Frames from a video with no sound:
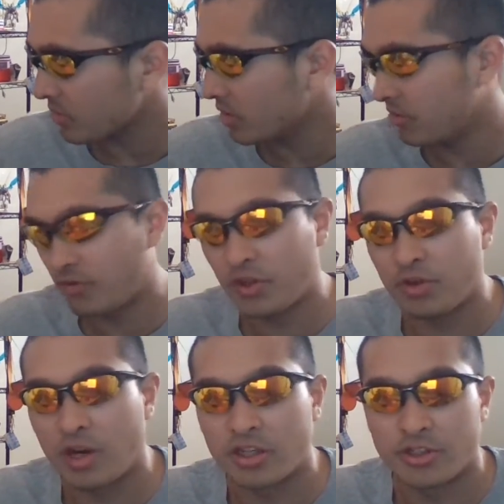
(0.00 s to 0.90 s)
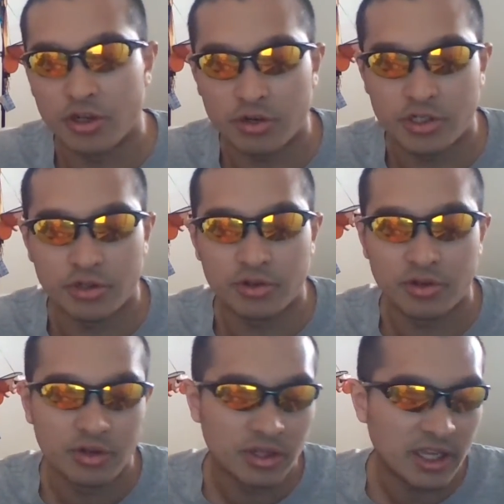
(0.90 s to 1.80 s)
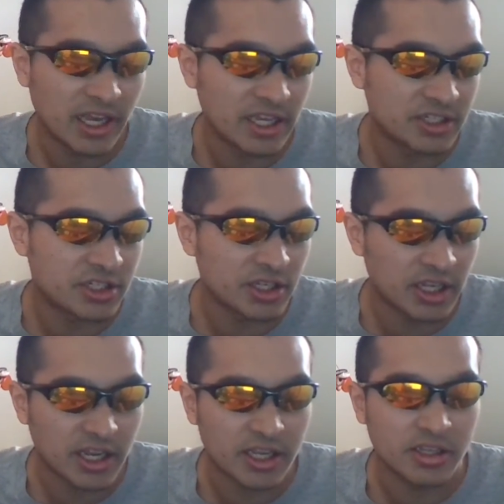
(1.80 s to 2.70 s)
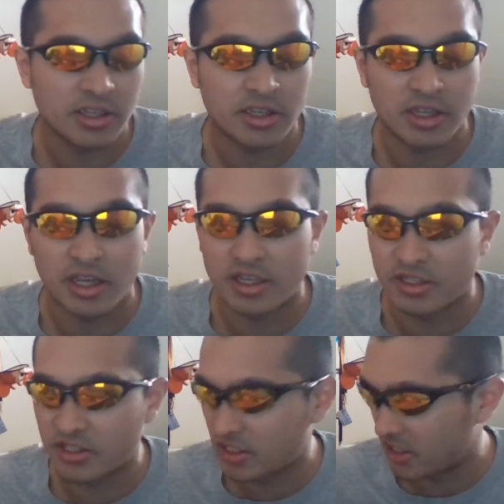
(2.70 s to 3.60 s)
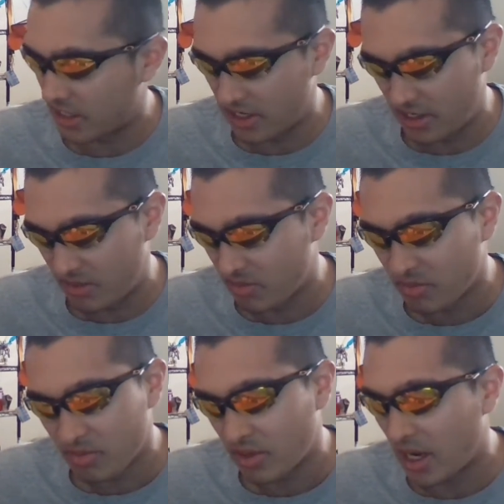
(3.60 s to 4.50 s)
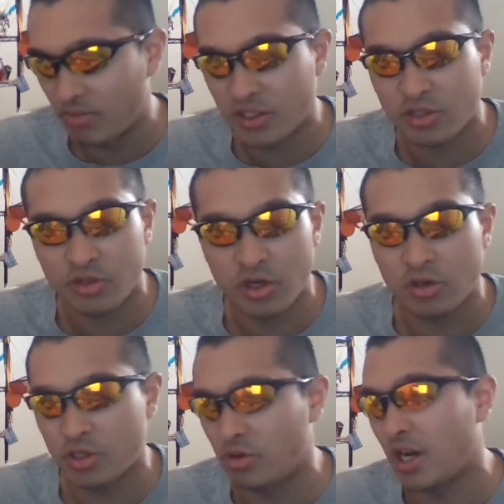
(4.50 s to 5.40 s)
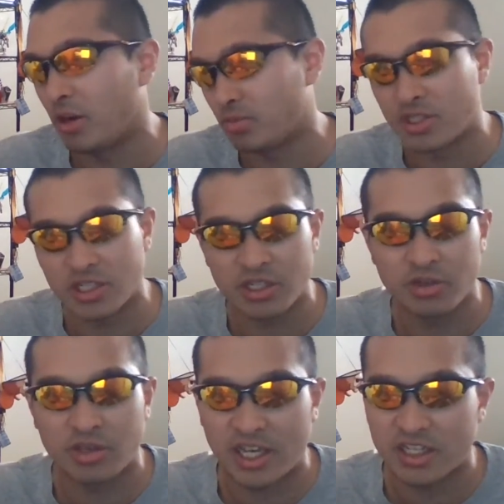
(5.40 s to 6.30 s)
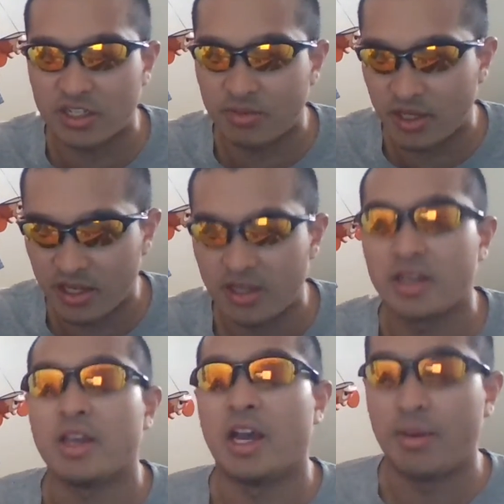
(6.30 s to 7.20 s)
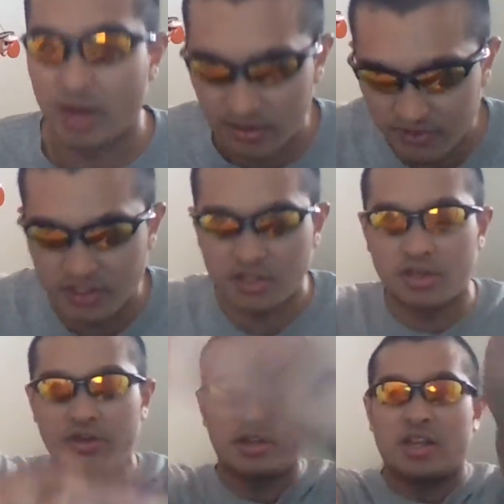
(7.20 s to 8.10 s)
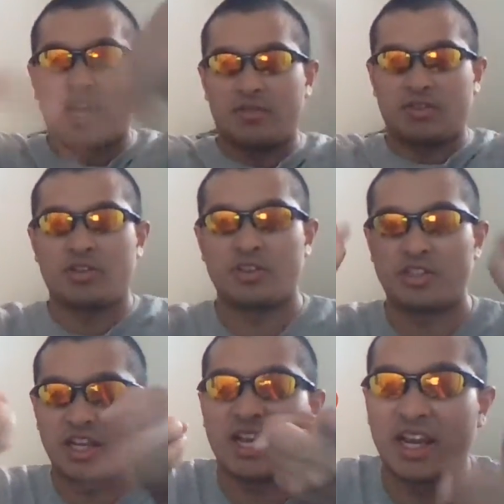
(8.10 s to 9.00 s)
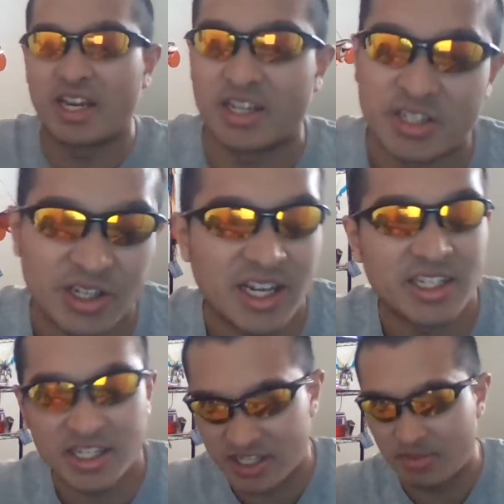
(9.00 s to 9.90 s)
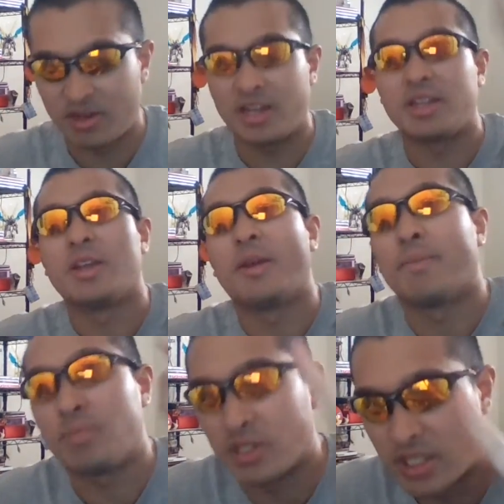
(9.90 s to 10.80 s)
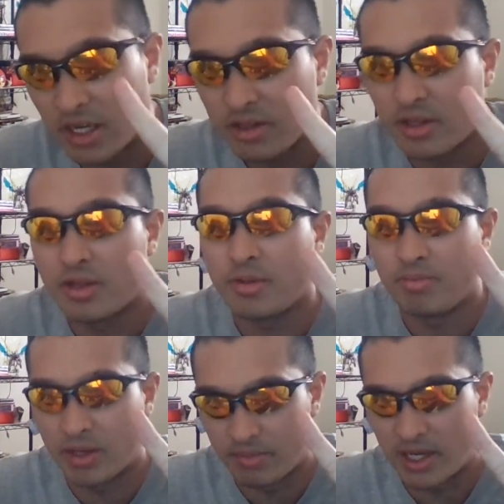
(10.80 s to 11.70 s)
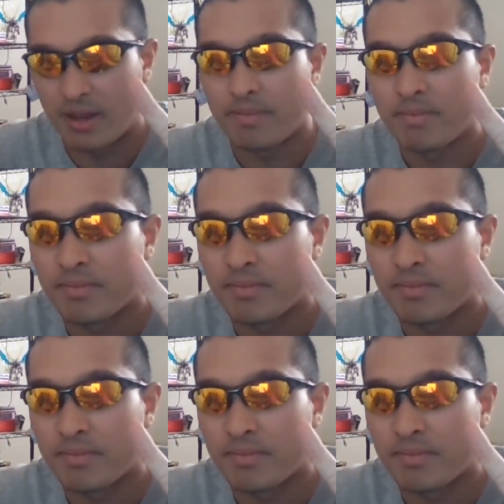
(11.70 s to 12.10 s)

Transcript: review on JoJo ends today, ends, and I miss you, JoJo. I hope to see you again someday. I'm Alpha Zero. Have a good day, and I'll see you guys next time, alright? Peace out. Bye-bye.